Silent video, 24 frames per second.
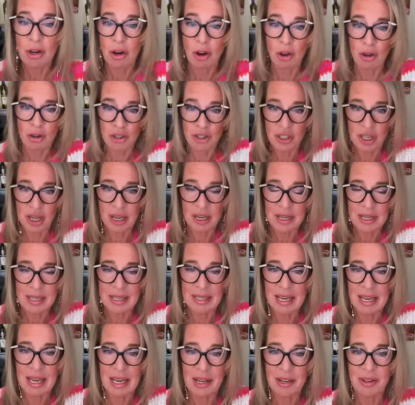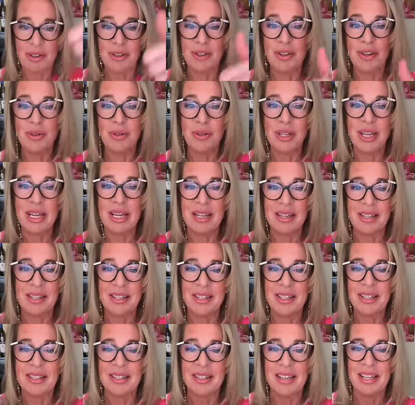Gloucester is here. New
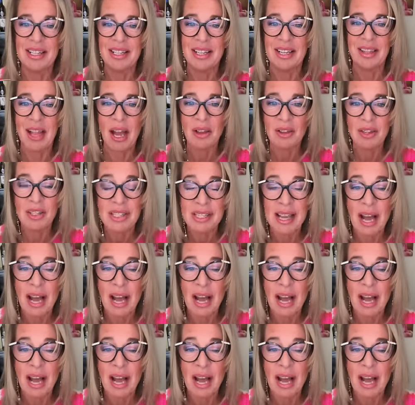Zealand is in that.